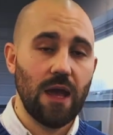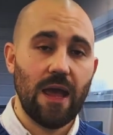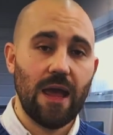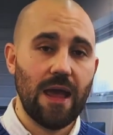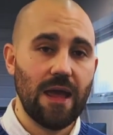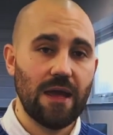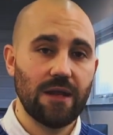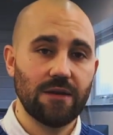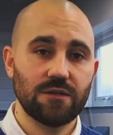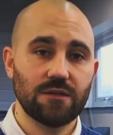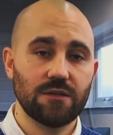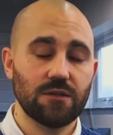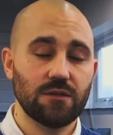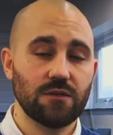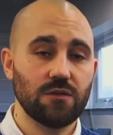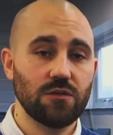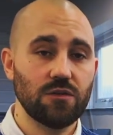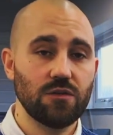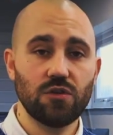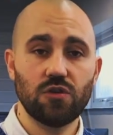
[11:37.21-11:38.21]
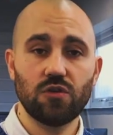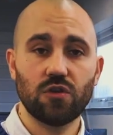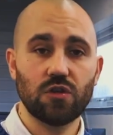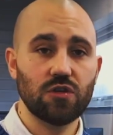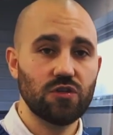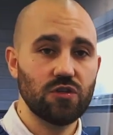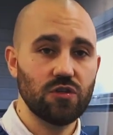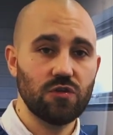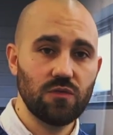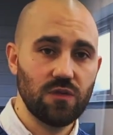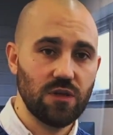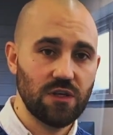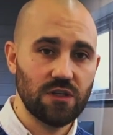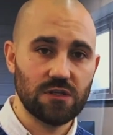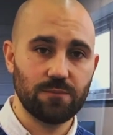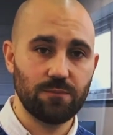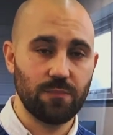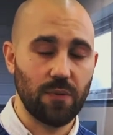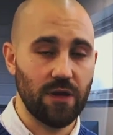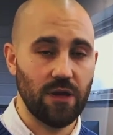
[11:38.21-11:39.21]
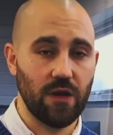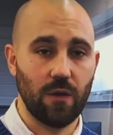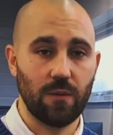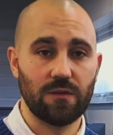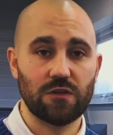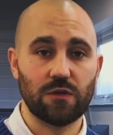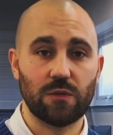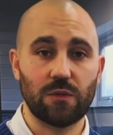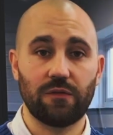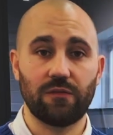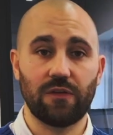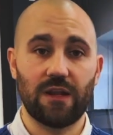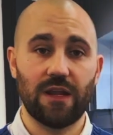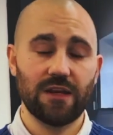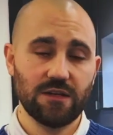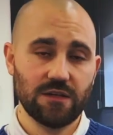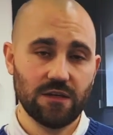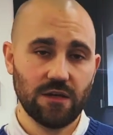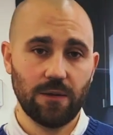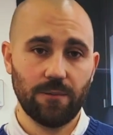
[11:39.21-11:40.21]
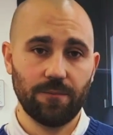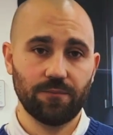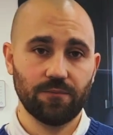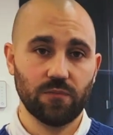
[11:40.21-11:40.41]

And you can do this by going to another lender.